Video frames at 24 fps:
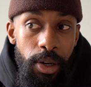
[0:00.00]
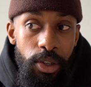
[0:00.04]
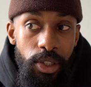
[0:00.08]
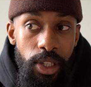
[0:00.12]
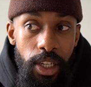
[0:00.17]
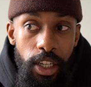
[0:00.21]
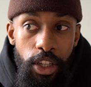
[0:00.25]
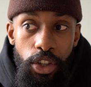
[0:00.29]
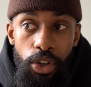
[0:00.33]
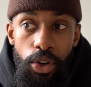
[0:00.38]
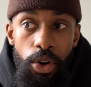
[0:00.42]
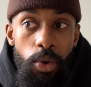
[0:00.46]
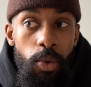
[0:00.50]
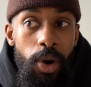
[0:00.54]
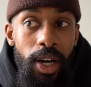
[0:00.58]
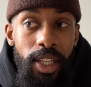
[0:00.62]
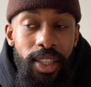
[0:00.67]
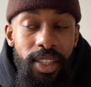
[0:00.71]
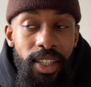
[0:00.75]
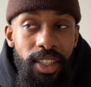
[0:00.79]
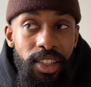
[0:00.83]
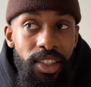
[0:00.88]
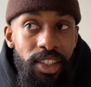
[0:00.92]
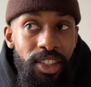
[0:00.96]
I was like, you know
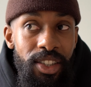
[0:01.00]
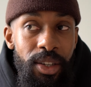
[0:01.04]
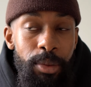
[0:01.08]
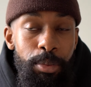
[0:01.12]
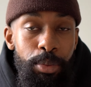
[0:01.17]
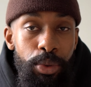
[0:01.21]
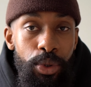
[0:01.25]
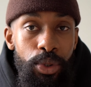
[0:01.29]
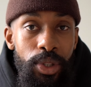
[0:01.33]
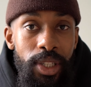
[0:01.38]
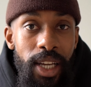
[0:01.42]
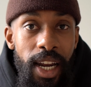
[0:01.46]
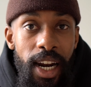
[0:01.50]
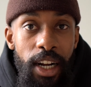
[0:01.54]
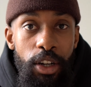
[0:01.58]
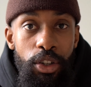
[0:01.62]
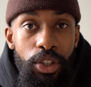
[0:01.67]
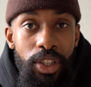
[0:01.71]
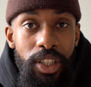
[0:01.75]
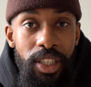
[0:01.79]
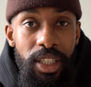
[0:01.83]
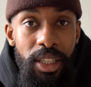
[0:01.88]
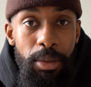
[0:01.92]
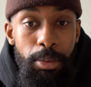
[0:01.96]
what, this is a boot that I
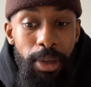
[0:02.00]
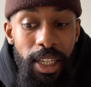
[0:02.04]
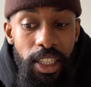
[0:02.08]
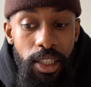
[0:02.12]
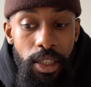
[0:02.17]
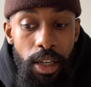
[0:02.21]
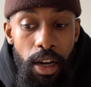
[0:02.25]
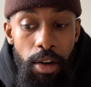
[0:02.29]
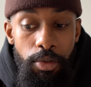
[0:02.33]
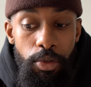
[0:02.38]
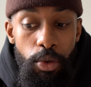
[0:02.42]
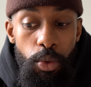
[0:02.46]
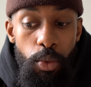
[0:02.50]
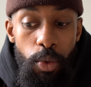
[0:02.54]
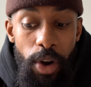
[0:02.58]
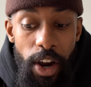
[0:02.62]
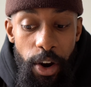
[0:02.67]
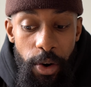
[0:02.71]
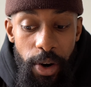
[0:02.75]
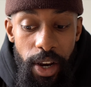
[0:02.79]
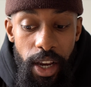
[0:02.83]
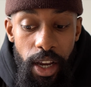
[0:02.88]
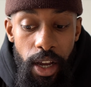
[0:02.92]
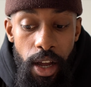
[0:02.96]
could see myself
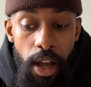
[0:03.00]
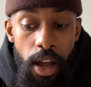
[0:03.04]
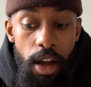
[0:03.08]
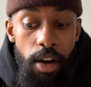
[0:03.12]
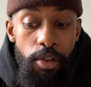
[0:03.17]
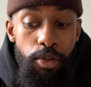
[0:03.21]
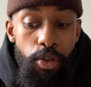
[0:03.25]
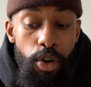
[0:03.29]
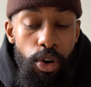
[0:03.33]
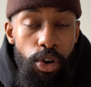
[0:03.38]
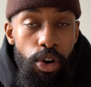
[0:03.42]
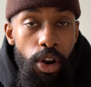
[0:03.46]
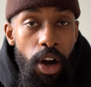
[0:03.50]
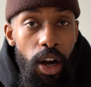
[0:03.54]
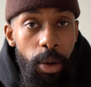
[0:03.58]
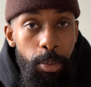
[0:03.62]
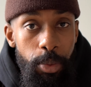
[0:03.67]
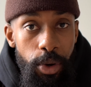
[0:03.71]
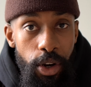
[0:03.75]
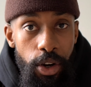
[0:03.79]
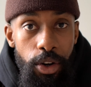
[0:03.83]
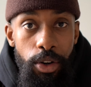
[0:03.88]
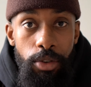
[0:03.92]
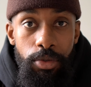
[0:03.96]
wearing for a long
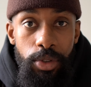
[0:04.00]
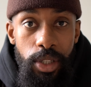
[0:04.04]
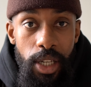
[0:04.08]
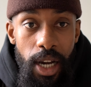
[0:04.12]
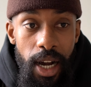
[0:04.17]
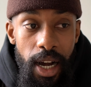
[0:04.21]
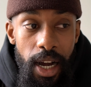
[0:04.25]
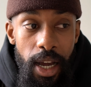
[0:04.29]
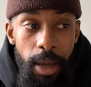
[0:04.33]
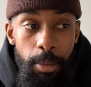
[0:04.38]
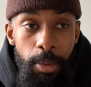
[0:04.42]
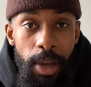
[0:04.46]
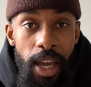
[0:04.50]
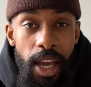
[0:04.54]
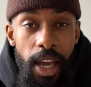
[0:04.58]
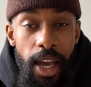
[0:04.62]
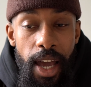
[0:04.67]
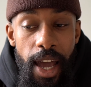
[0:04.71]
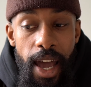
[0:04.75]
period of time,